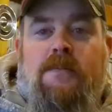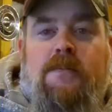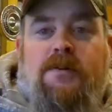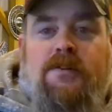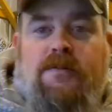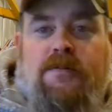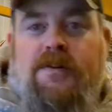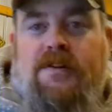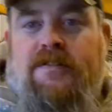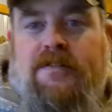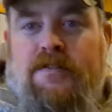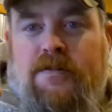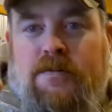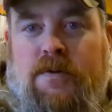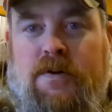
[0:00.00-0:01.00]
But the reason
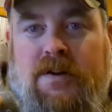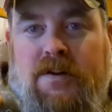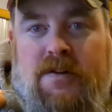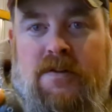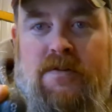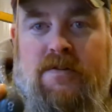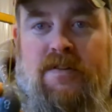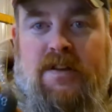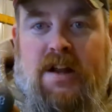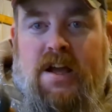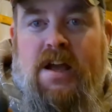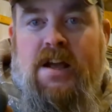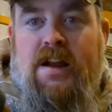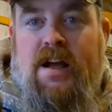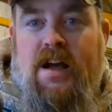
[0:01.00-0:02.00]
you want to use an
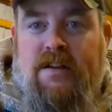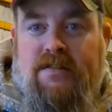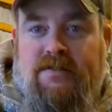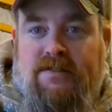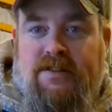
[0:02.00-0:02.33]
8-ounce